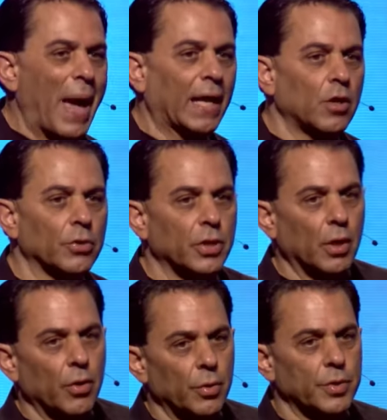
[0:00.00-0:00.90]
Back years
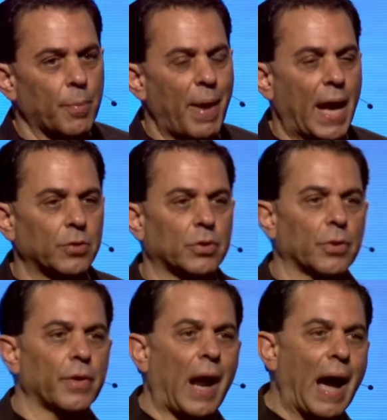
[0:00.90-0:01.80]
ago, there was a
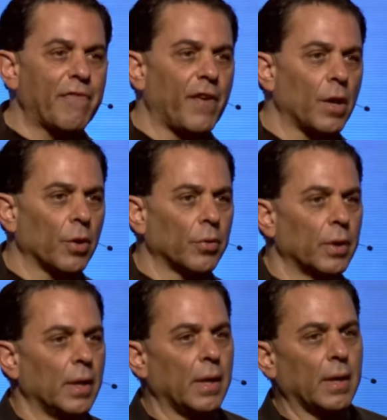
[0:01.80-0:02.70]
pastor that I
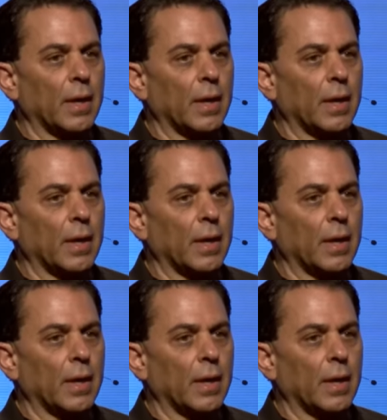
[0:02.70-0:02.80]
followed.